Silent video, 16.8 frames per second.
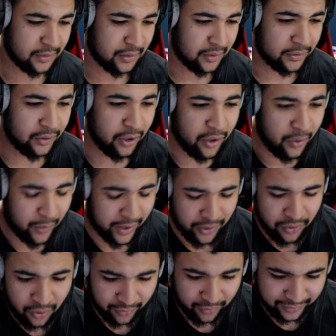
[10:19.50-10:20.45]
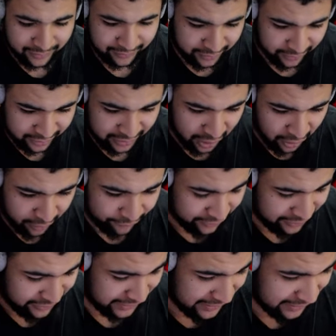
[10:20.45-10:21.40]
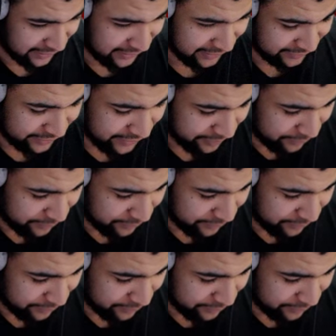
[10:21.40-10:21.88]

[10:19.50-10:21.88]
Don't know why Nox is so slow for shit like this. Come